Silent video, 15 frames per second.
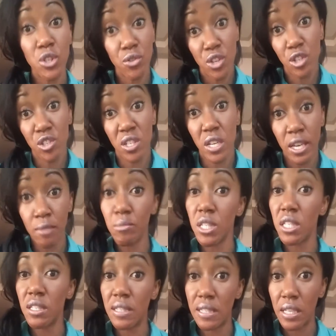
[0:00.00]
so there's an
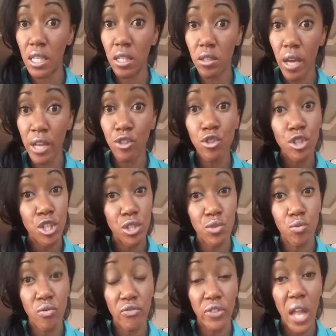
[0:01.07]
empty seat and you're
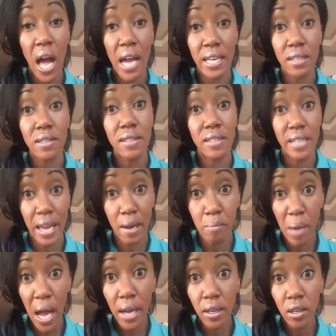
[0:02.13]
just flying
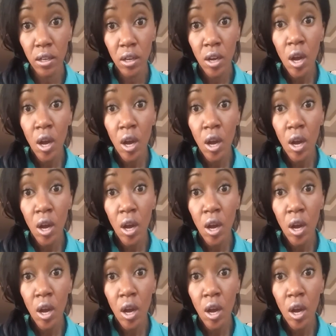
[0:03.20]
standby,